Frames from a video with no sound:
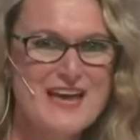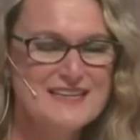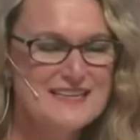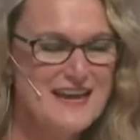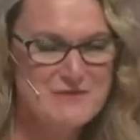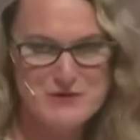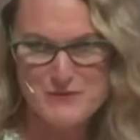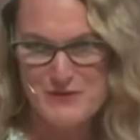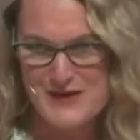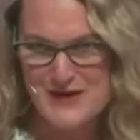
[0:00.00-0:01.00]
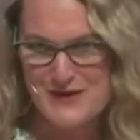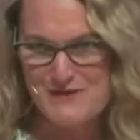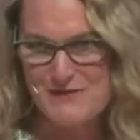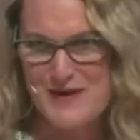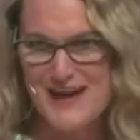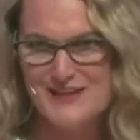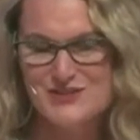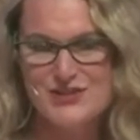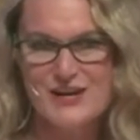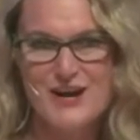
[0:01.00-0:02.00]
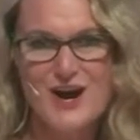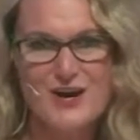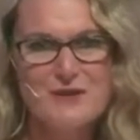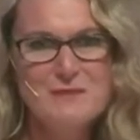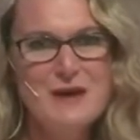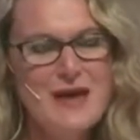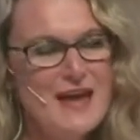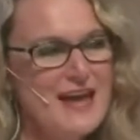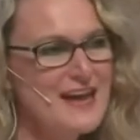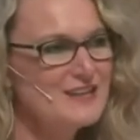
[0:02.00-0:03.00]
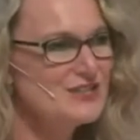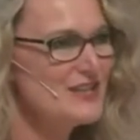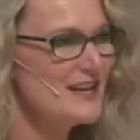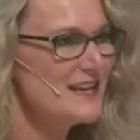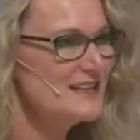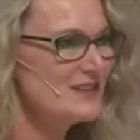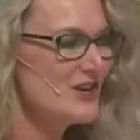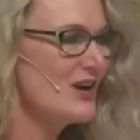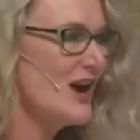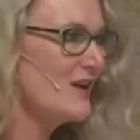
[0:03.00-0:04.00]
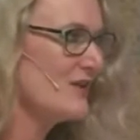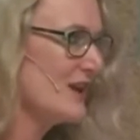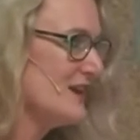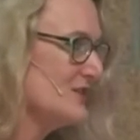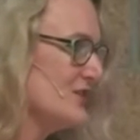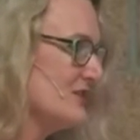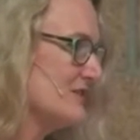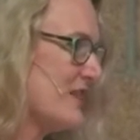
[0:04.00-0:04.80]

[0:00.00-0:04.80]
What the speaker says: Today we will be hearing from Angela Karp. Angela is our congregation's